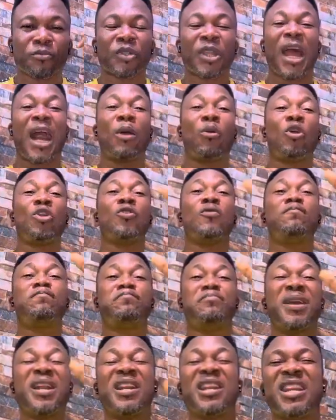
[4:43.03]
I want to
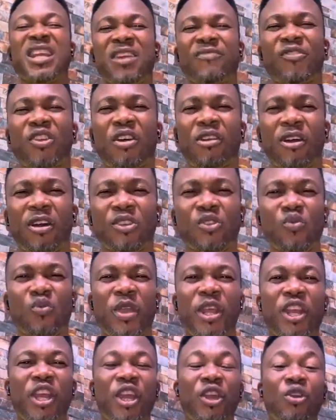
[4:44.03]
believe God
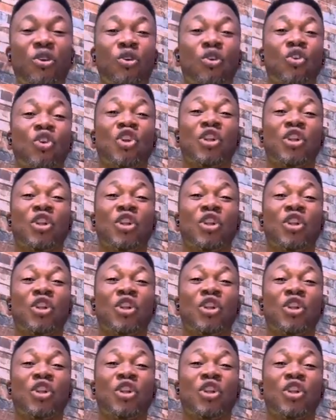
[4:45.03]
with you